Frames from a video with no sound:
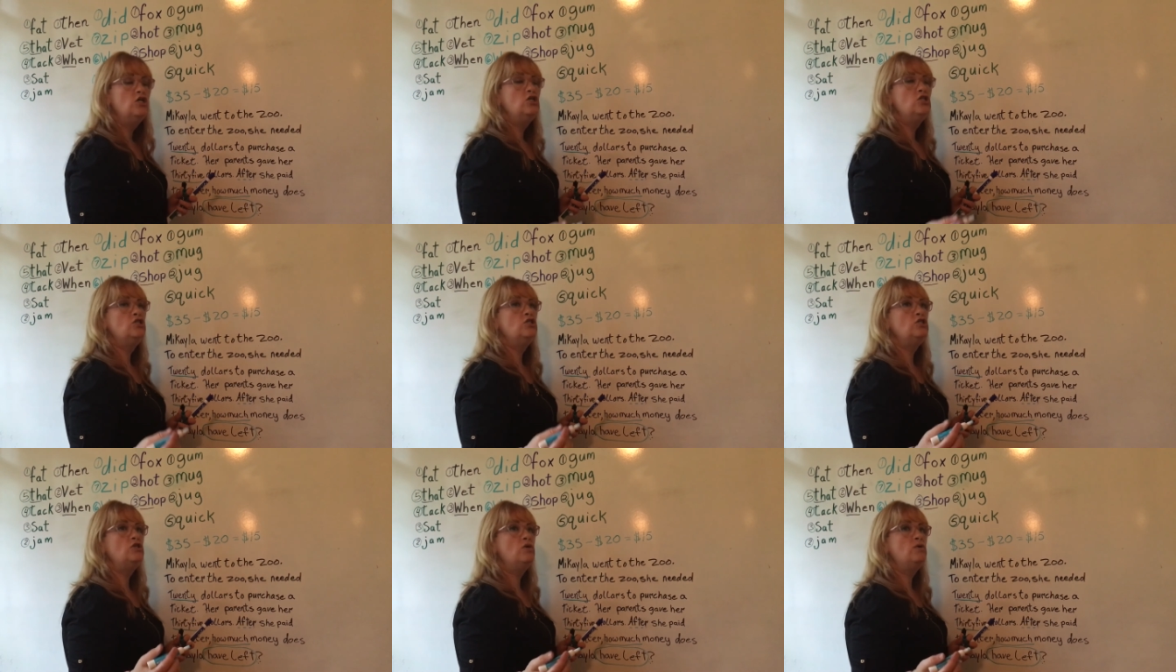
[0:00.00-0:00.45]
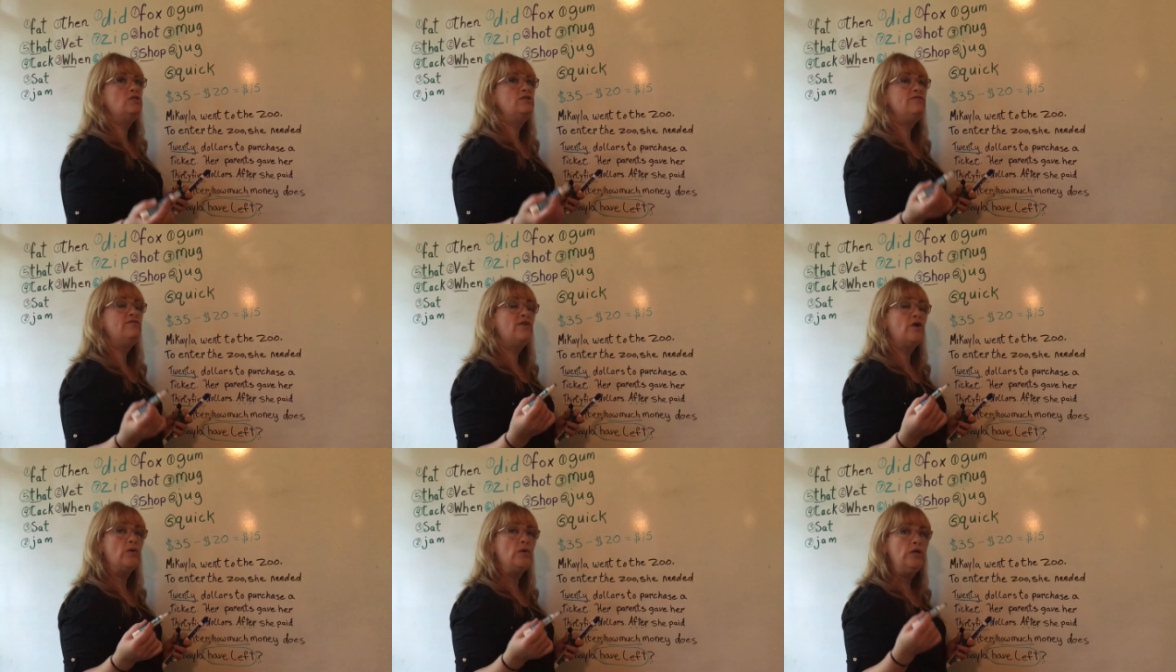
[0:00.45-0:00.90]
So it's
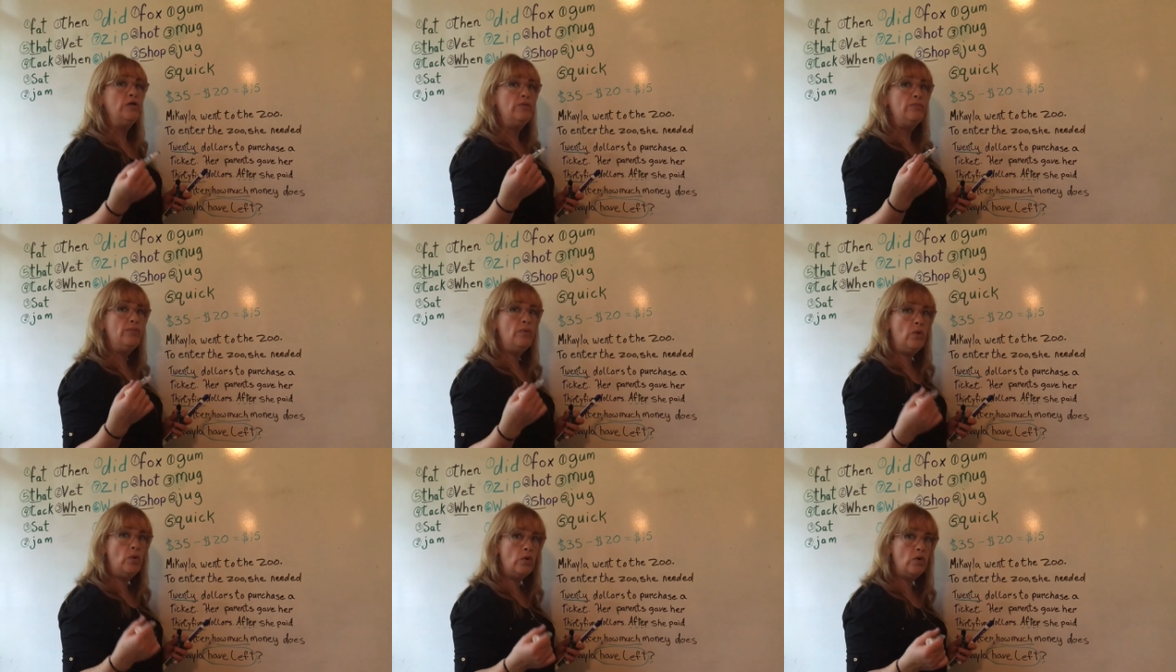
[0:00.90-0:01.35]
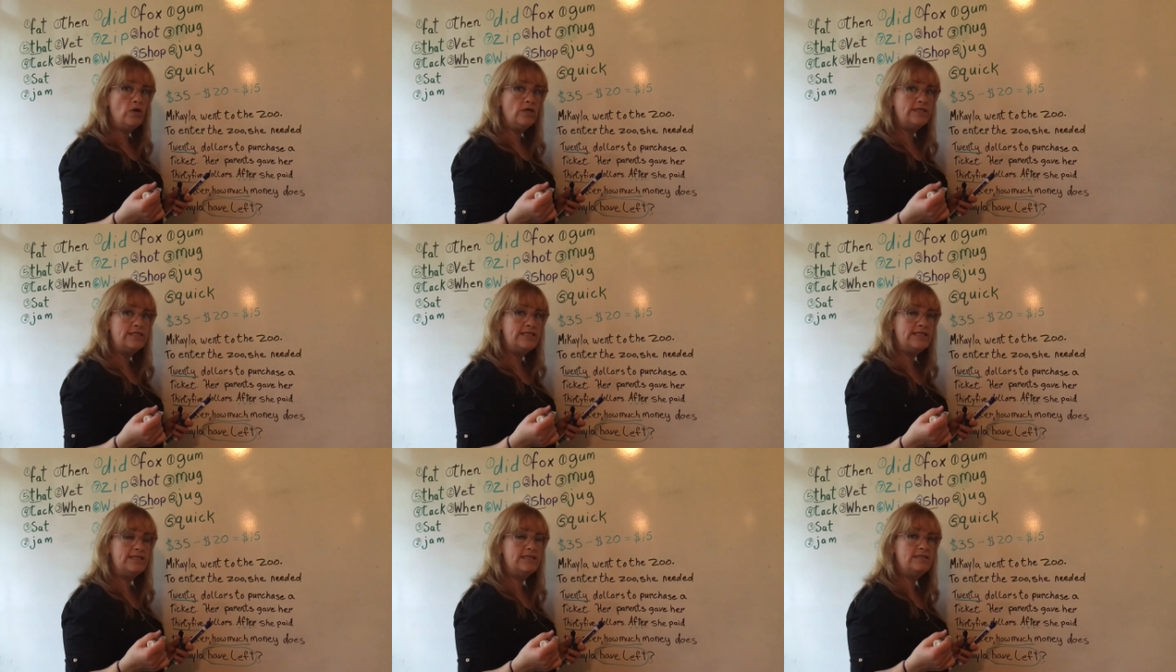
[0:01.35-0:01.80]
very
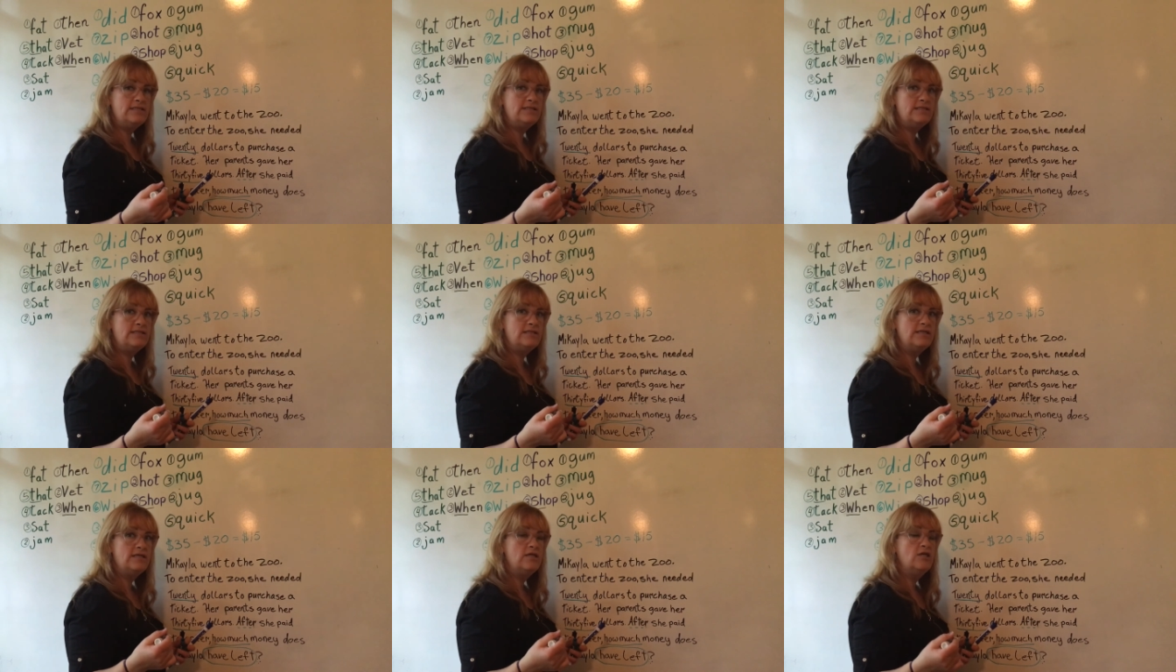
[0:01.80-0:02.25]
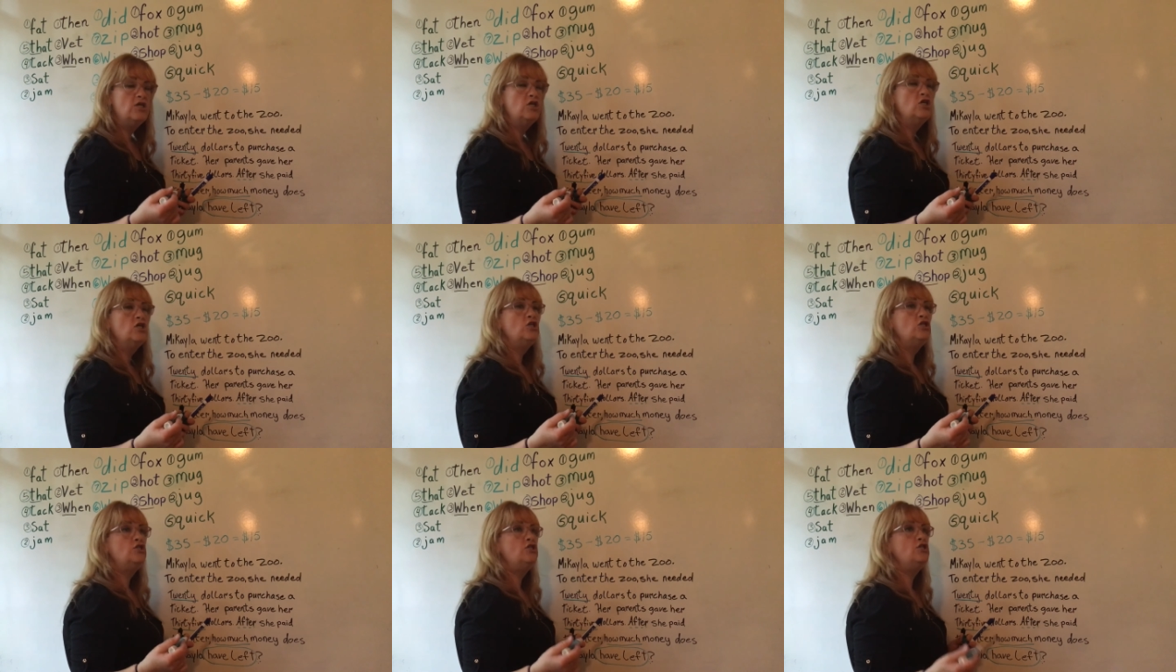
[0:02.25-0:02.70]
important
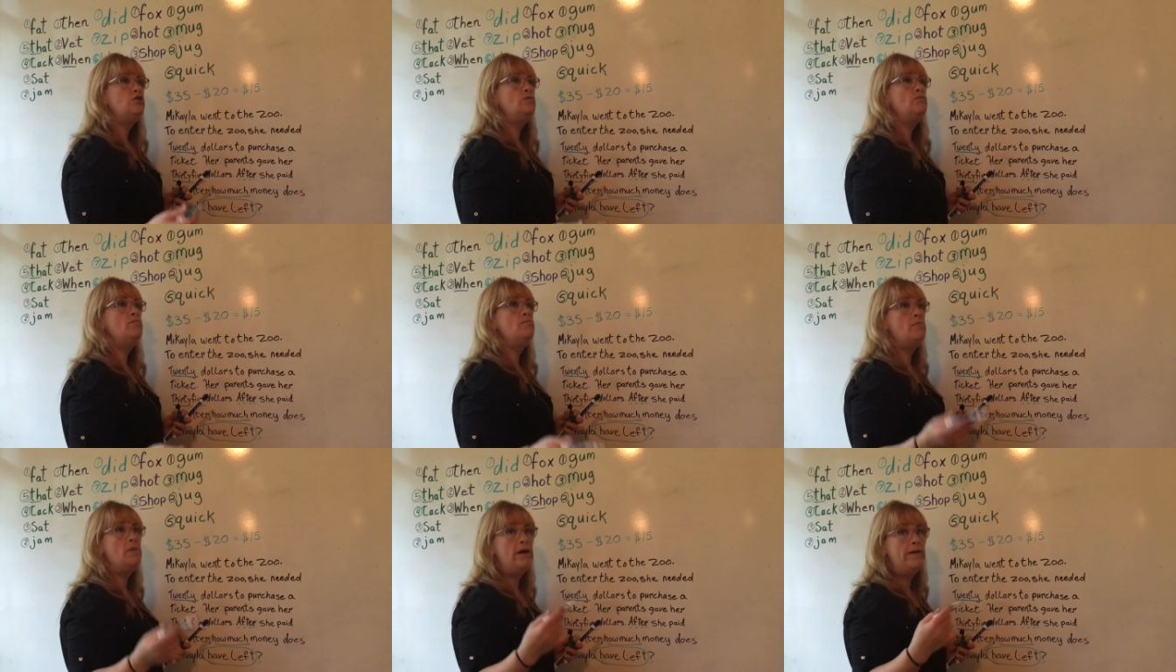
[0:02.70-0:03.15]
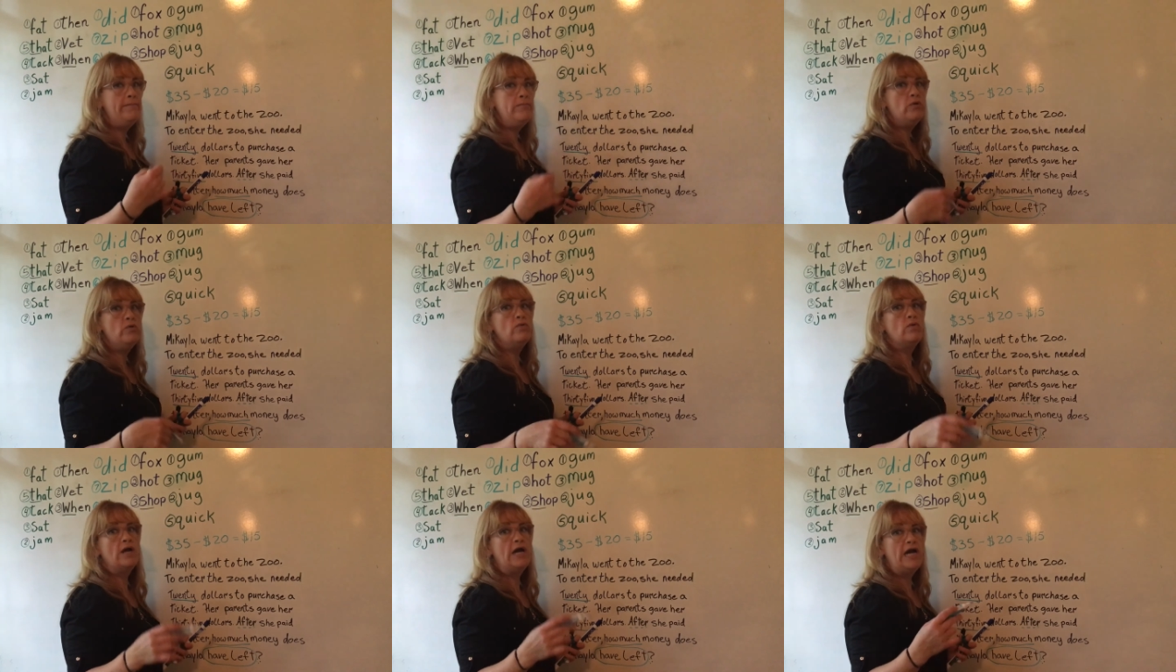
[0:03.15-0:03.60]
to
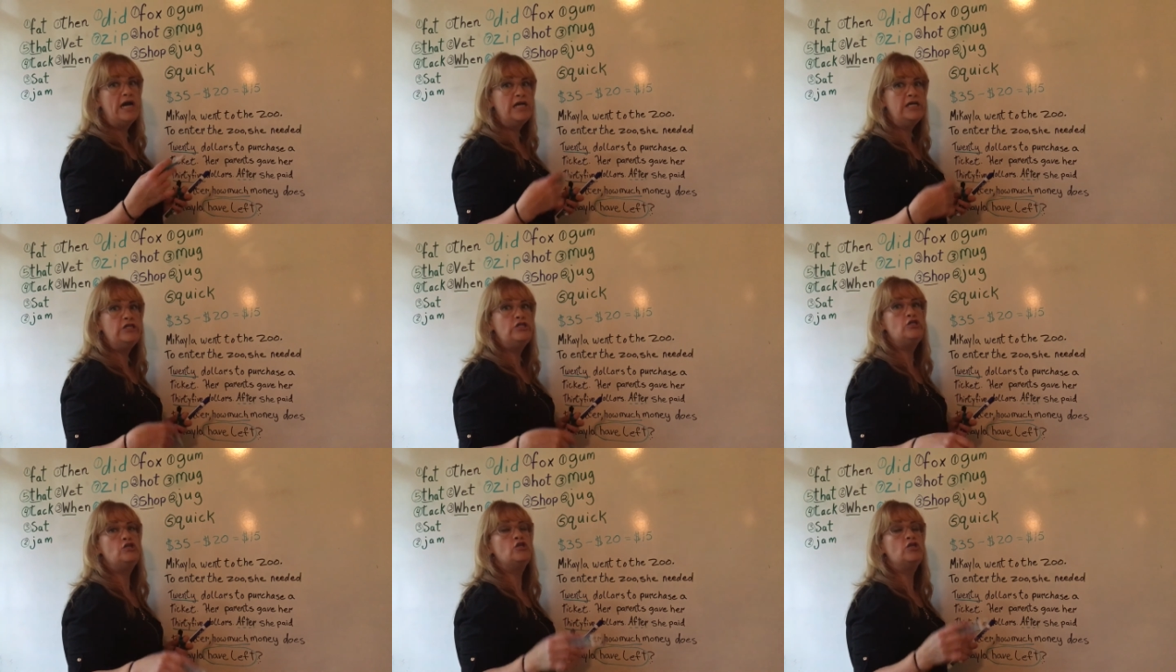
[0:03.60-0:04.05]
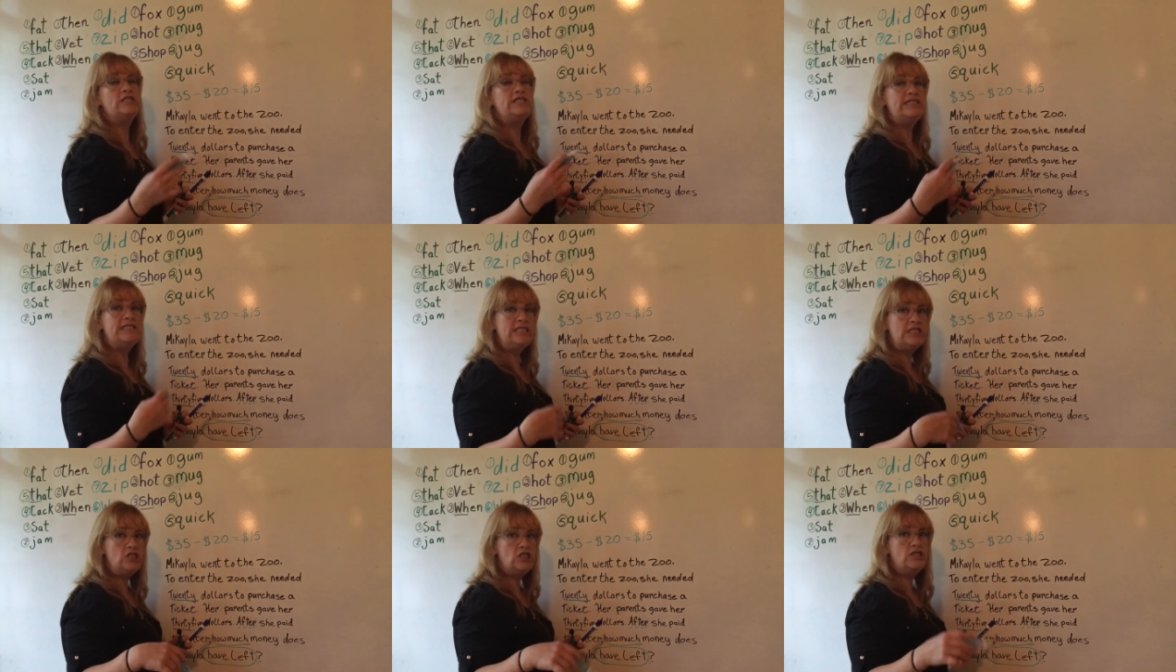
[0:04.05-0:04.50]
memorize your
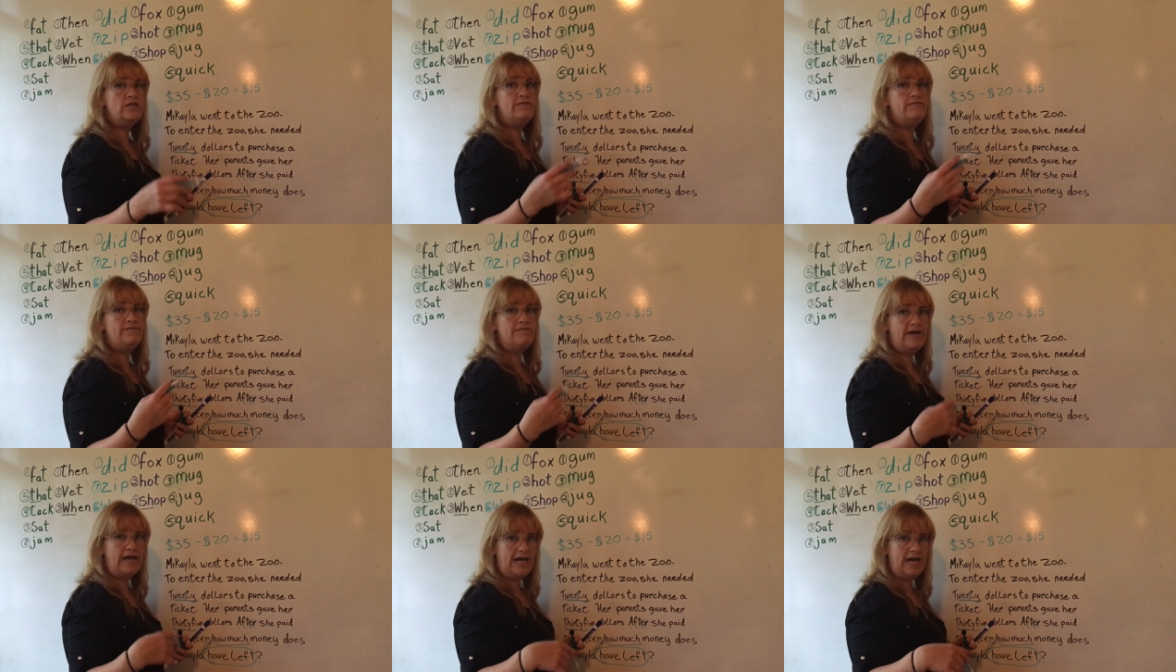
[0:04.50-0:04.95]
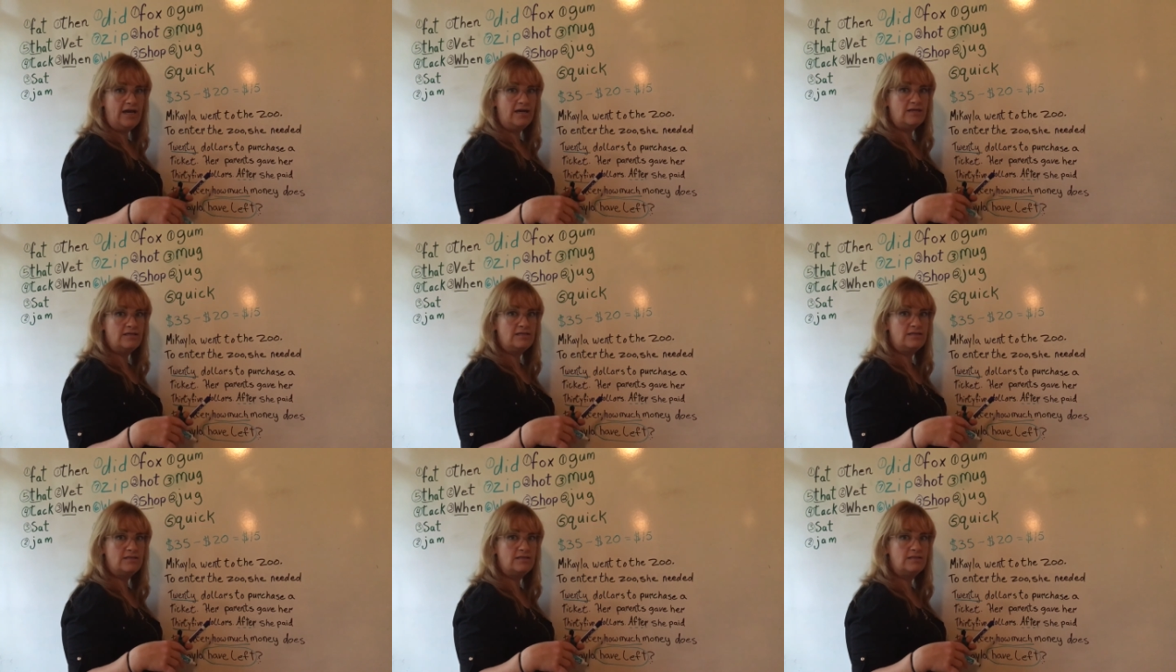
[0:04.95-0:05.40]
addition
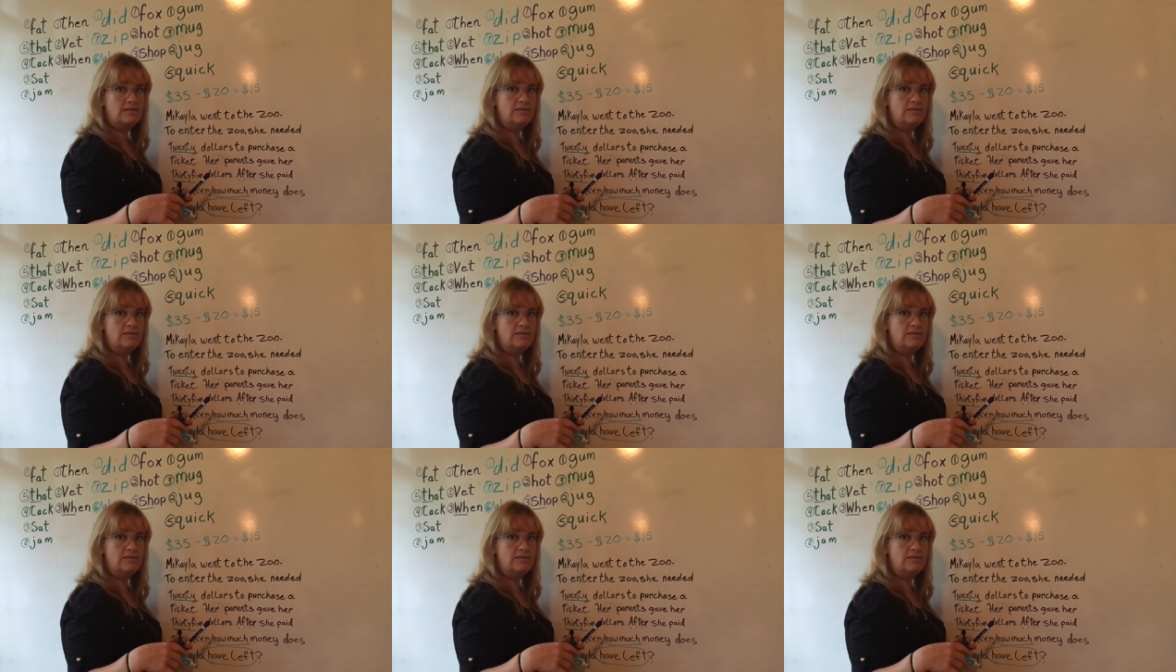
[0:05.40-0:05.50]
facts